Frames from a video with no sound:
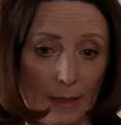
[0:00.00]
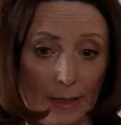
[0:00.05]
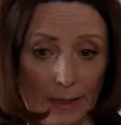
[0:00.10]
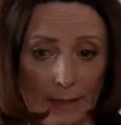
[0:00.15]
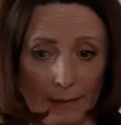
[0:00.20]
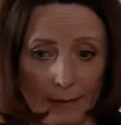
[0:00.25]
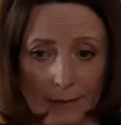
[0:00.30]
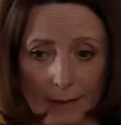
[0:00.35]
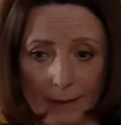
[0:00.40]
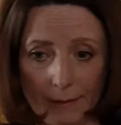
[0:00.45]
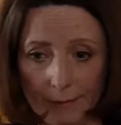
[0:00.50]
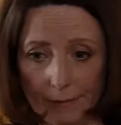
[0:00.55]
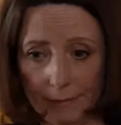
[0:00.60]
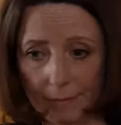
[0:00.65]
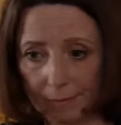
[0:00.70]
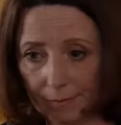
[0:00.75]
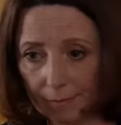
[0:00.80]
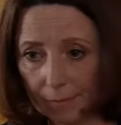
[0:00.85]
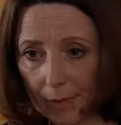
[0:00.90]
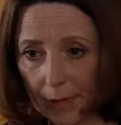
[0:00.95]
And
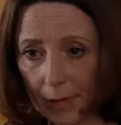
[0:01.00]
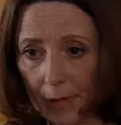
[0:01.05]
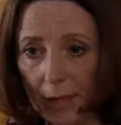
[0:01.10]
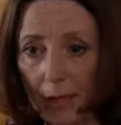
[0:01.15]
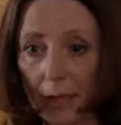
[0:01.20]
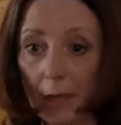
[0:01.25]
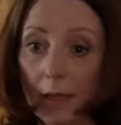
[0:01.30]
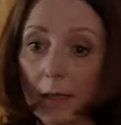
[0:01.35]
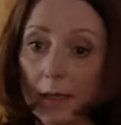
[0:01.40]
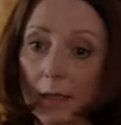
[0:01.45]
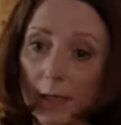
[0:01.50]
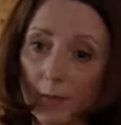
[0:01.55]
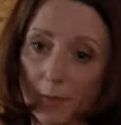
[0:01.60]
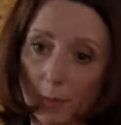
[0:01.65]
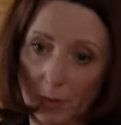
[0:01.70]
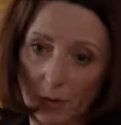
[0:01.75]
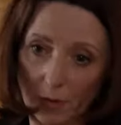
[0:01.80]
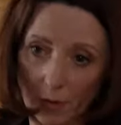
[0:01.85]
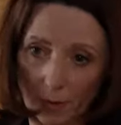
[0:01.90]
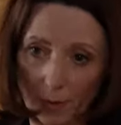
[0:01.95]

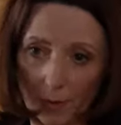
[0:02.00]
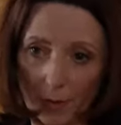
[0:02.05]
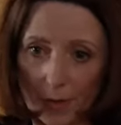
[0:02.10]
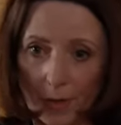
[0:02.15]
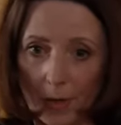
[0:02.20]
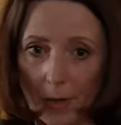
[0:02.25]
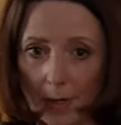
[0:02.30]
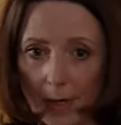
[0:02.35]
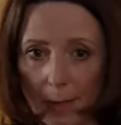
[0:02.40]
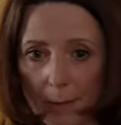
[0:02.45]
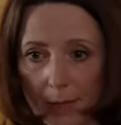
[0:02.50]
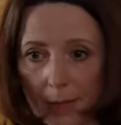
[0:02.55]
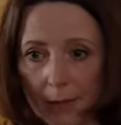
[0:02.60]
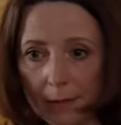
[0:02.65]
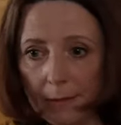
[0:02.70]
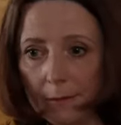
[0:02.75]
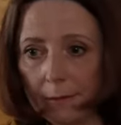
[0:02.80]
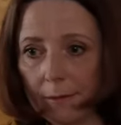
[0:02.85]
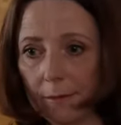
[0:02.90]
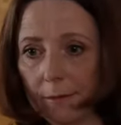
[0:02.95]
given we've got nothing on him,
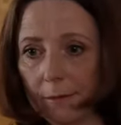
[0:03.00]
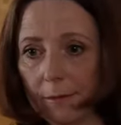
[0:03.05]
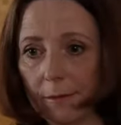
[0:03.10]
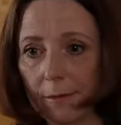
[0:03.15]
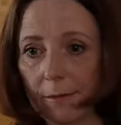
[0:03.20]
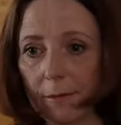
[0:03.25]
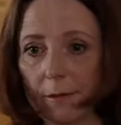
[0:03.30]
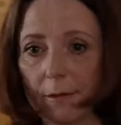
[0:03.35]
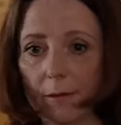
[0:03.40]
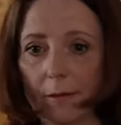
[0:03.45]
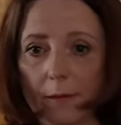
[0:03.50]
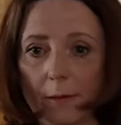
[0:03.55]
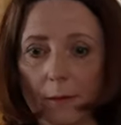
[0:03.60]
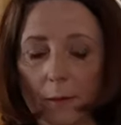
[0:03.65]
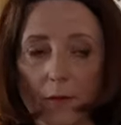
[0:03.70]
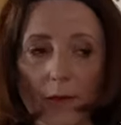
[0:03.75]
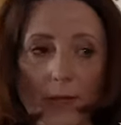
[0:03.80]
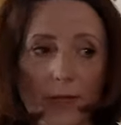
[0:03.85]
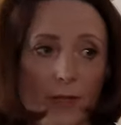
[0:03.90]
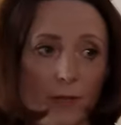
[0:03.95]

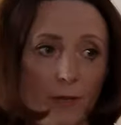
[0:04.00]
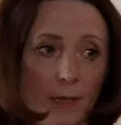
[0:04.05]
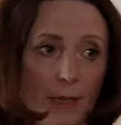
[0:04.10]
we've had to